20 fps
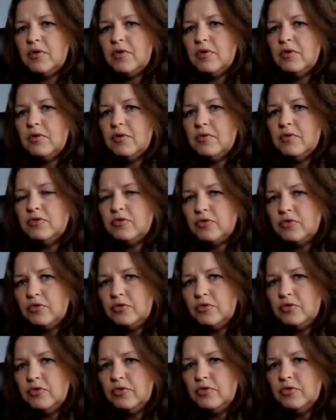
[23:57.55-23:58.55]
0, 2.
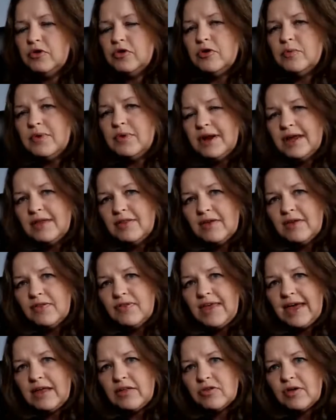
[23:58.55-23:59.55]
You know what I did
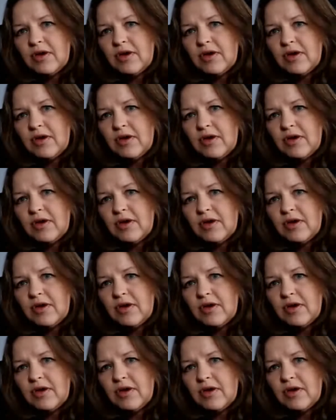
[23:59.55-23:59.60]
that